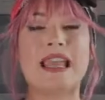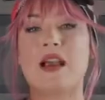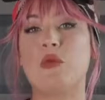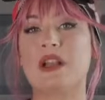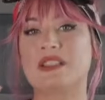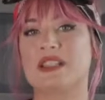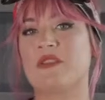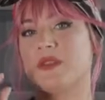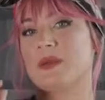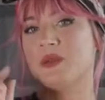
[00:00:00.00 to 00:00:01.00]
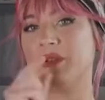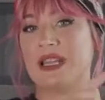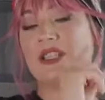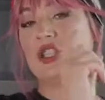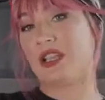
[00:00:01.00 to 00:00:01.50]
Now, what is the difference between
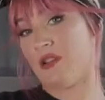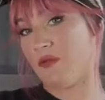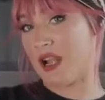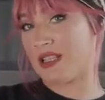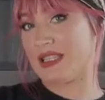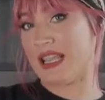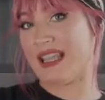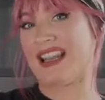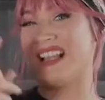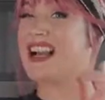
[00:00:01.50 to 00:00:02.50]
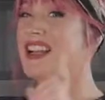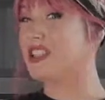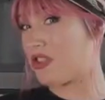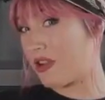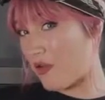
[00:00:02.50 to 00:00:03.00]
a chicken fried steak and a
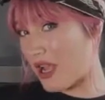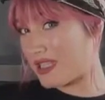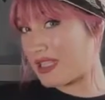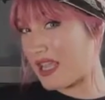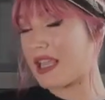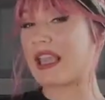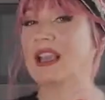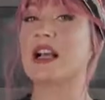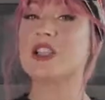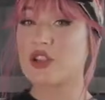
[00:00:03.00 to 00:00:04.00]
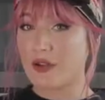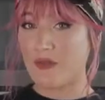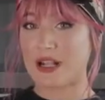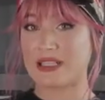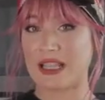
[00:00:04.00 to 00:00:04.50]
country fried steak? A country
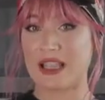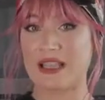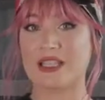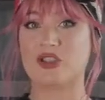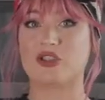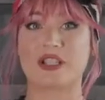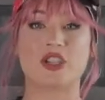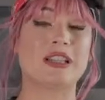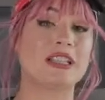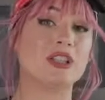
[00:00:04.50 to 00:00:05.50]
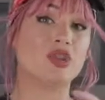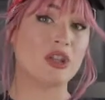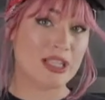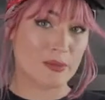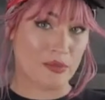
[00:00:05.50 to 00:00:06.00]
fried steak is traditionally
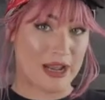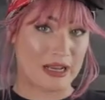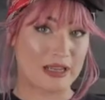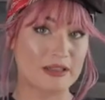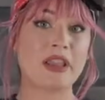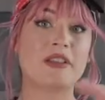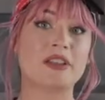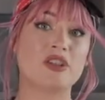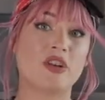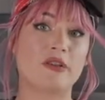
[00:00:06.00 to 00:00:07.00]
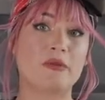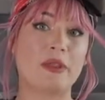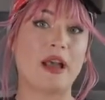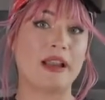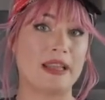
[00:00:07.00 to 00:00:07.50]
just breaded and then served
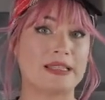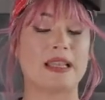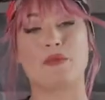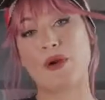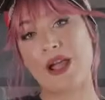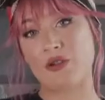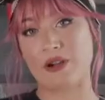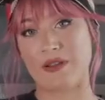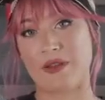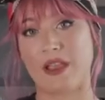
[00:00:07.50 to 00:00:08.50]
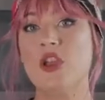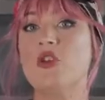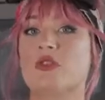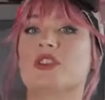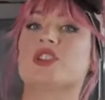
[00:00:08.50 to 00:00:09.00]
with onions and a brown gravy,
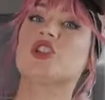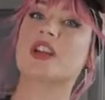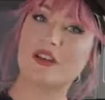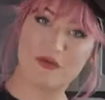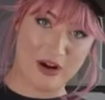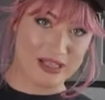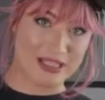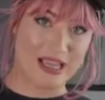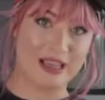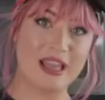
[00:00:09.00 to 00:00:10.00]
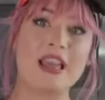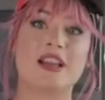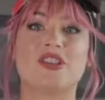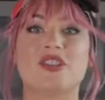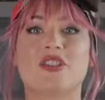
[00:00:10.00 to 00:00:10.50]
whereas chicken fried steak
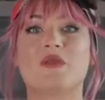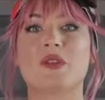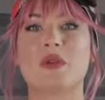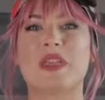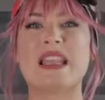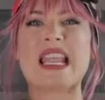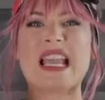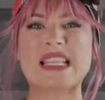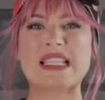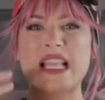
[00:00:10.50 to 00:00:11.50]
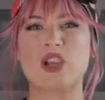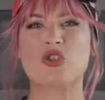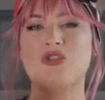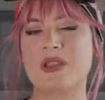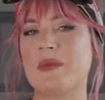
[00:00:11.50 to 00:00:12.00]
is served with a nice
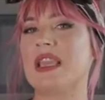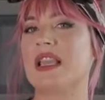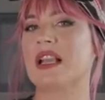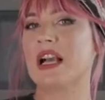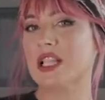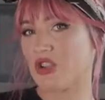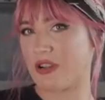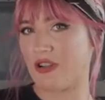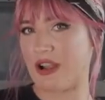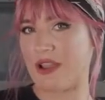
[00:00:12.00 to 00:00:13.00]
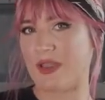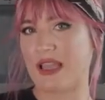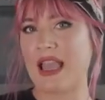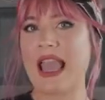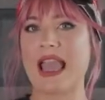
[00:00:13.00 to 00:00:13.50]
creamy country
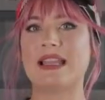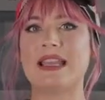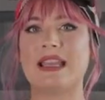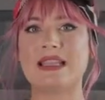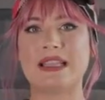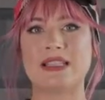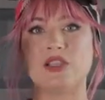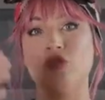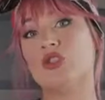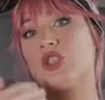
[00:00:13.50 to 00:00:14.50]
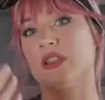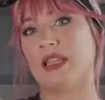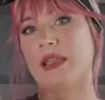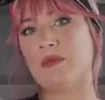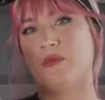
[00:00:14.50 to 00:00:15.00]
gravy, and it is usually